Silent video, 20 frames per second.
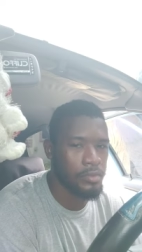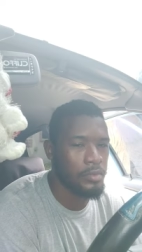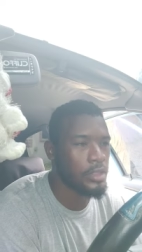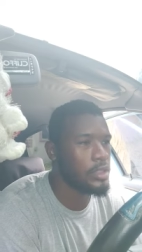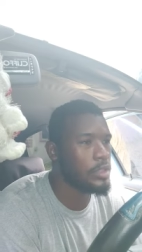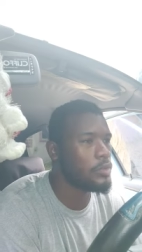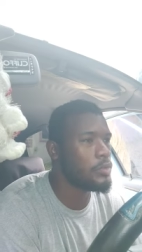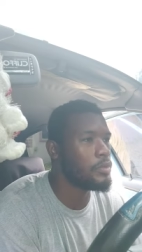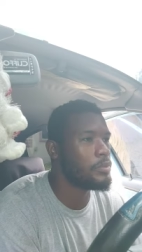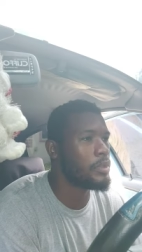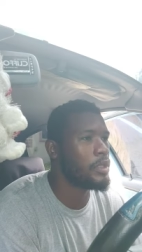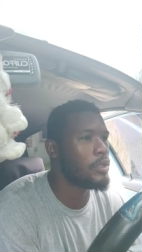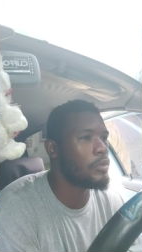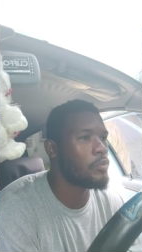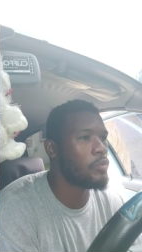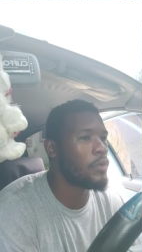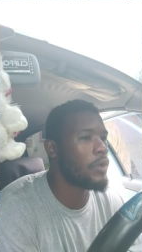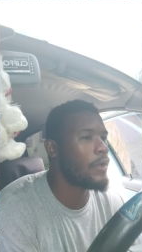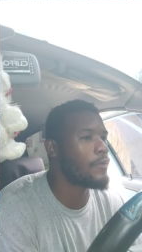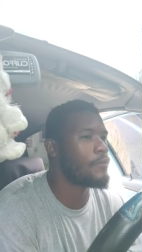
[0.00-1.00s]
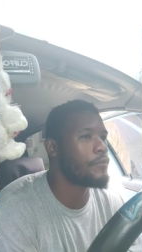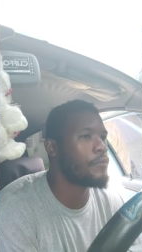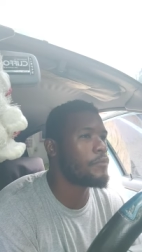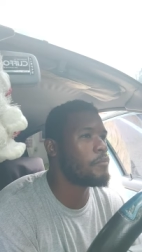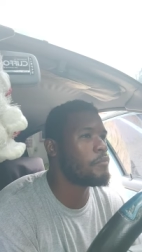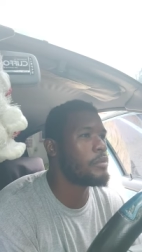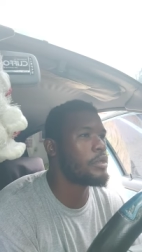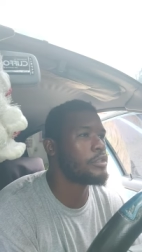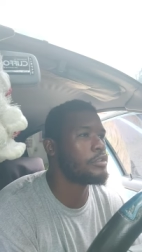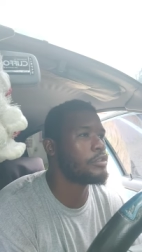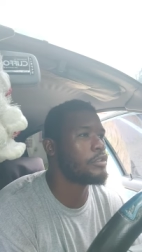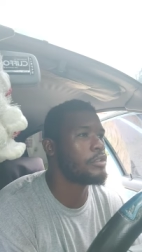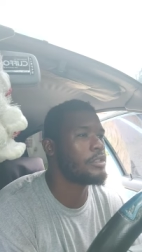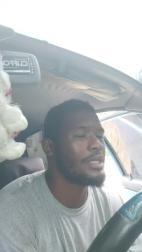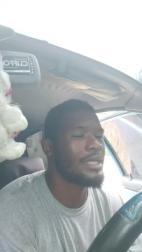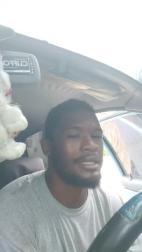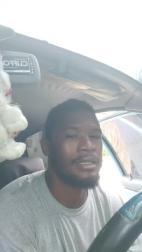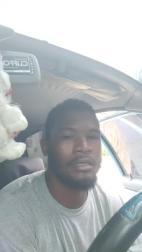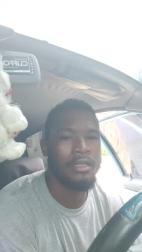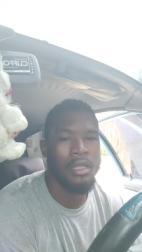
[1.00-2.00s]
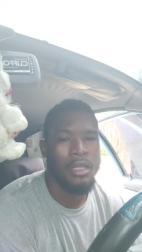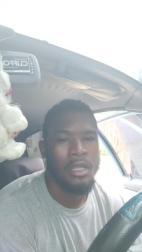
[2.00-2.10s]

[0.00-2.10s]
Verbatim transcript: me we made, made sure that